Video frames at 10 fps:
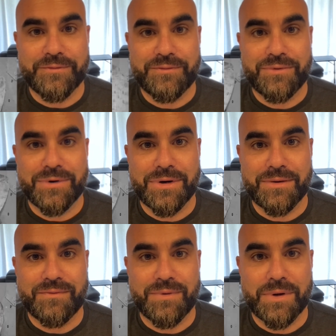
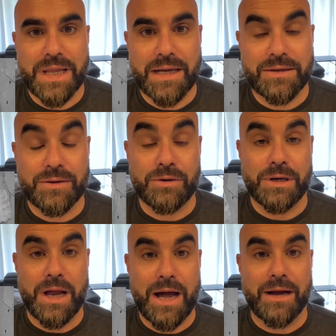for that
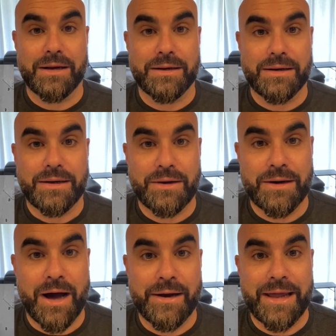long
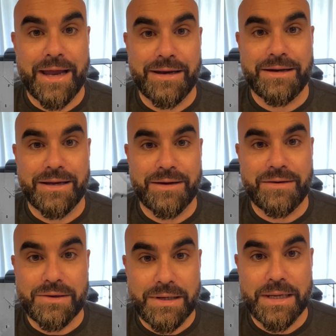
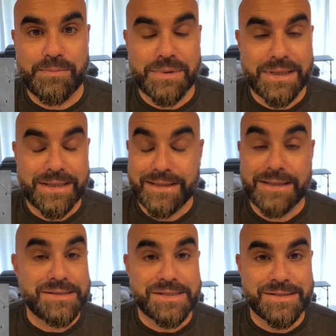unedited clip.
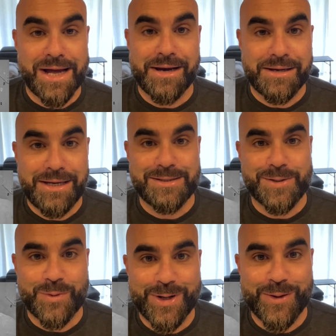This is not an
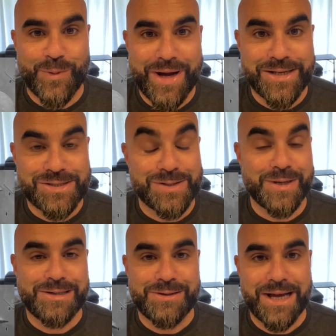easy one to watch,
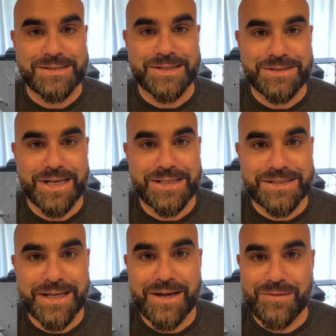so I do not
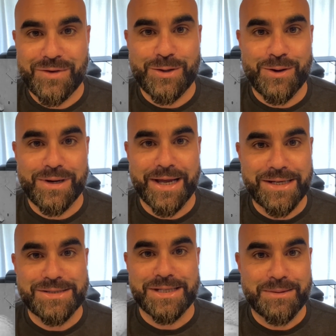suggest, if you don't
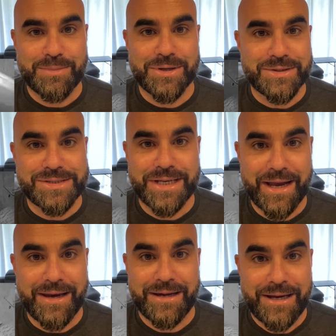like seeing birds
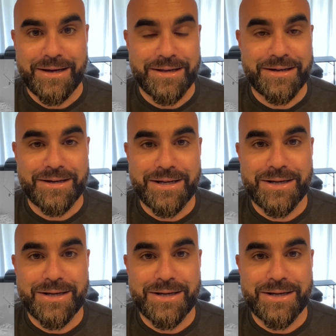getting eaten,